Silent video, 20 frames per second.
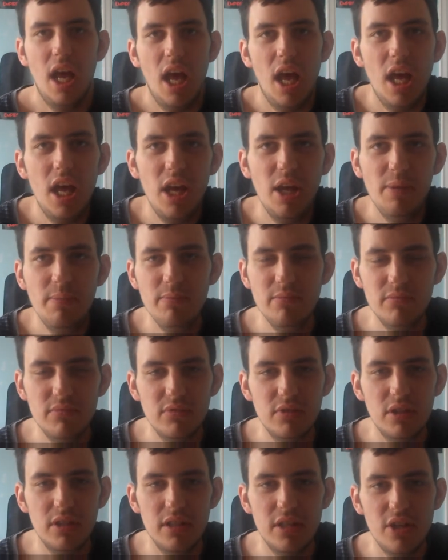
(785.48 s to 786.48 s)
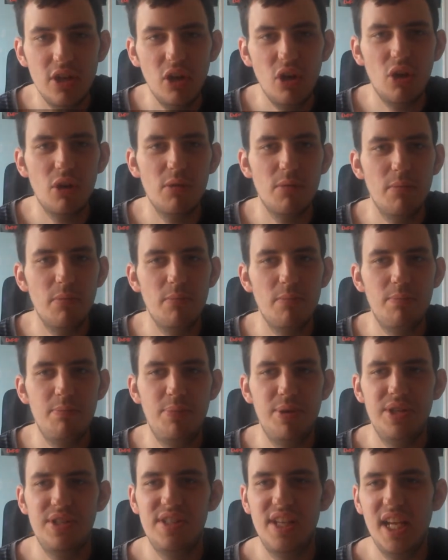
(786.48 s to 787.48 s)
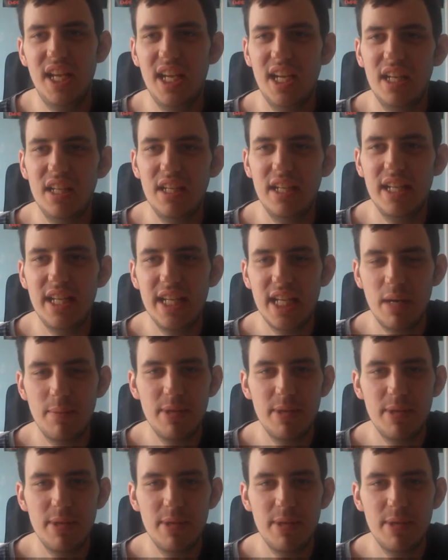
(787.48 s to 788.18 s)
Not particularly.